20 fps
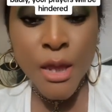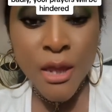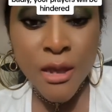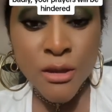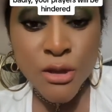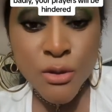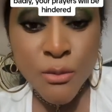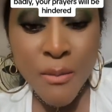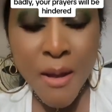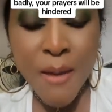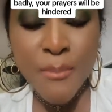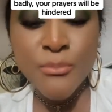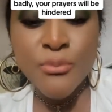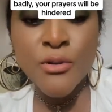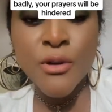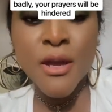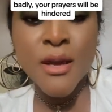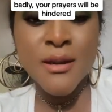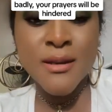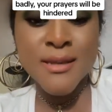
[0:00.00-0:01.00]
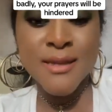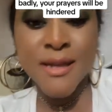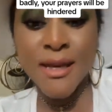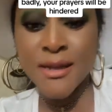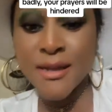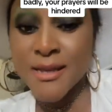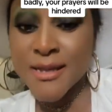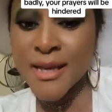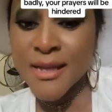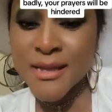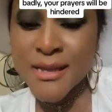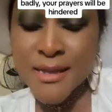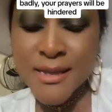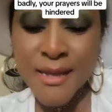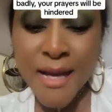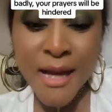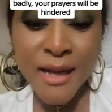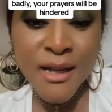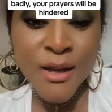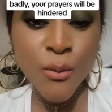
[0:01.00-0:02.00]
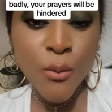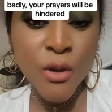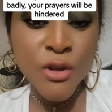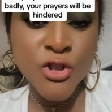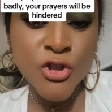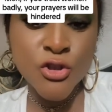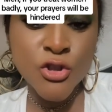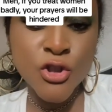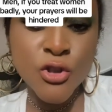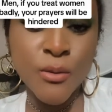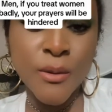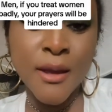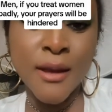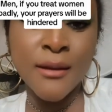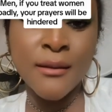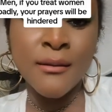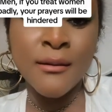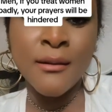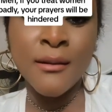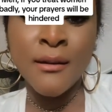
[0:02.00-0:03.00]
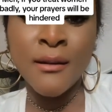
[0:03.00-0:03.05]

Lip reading: That is exactly what you're doing.